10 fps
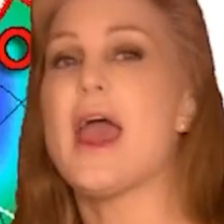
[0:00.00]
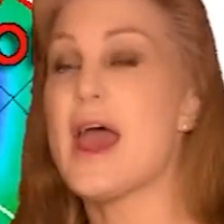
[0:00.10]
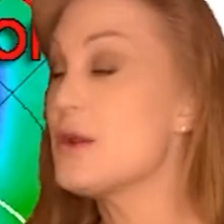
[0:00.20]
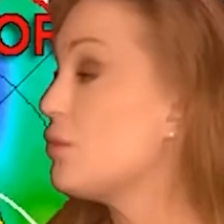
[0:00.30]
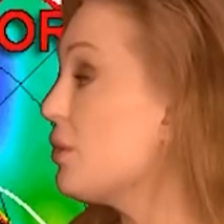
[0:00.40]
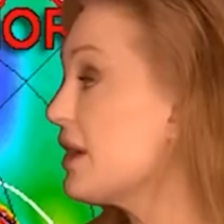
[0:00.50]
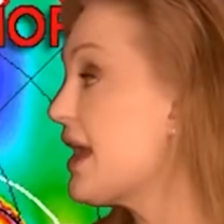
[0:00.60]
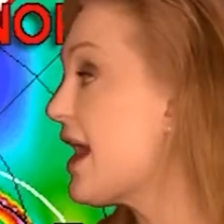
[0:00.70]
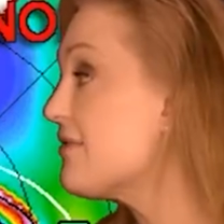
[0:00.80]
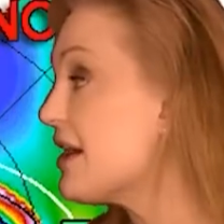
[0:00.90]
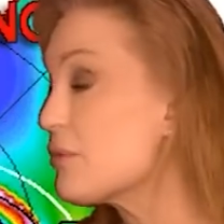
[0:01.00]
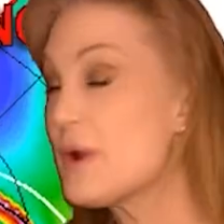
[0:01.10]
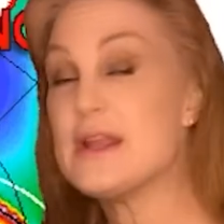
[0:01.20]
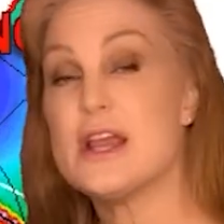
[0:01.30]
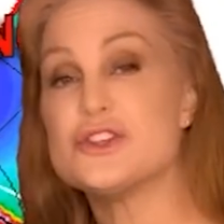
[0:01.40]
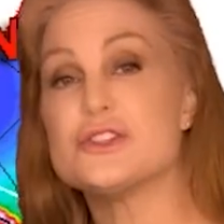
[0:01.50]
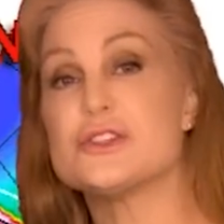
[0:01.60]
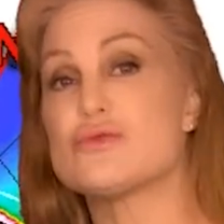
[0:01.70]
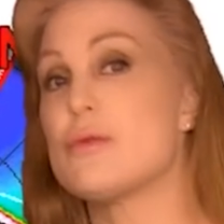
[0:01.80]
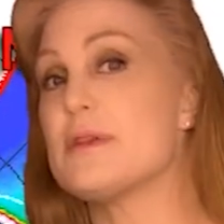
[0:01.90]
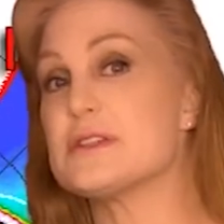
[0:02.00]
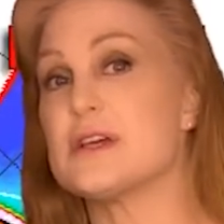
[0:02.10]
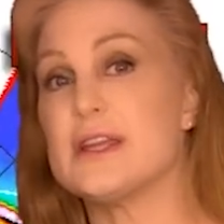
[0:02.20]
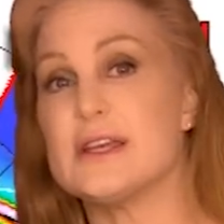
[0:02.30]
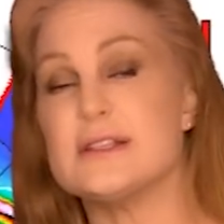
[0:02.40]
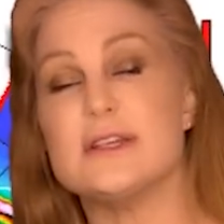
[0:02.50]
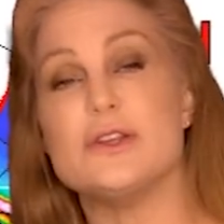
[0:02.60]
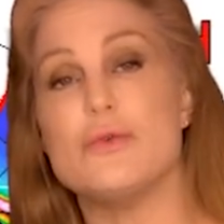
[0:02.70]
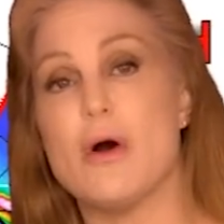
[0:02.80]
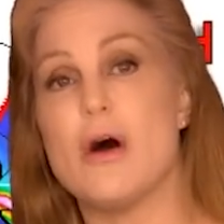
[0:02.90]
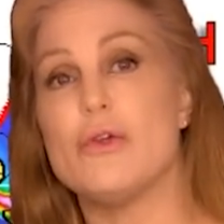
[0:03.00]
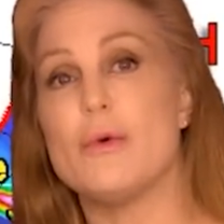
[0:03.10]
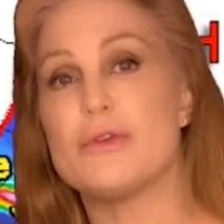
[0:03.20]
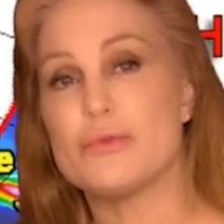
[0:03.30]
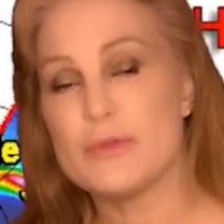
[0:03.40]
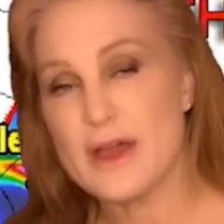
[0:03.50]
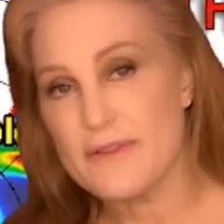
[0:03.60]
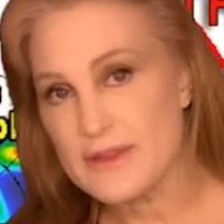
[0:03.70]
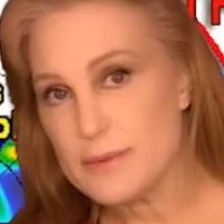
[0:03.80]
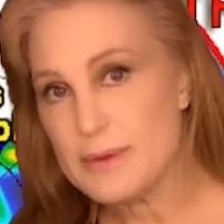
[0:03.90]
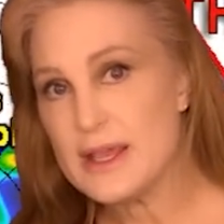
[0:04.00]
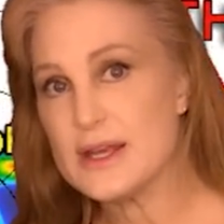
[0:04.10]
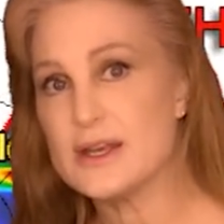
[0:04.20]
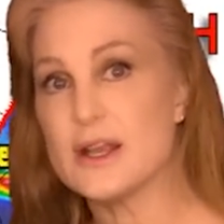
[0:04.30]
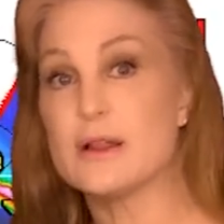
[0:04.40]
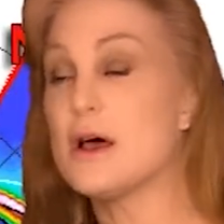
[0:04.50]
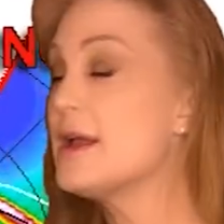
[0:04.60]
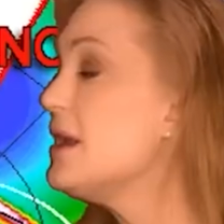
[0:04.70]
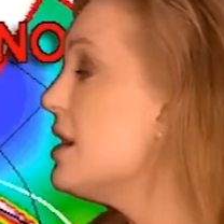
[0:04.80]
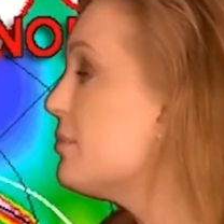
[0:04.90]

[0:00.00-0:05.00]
And we're going to have that radiation storm that's going to continue all the way through that and then begin to decline.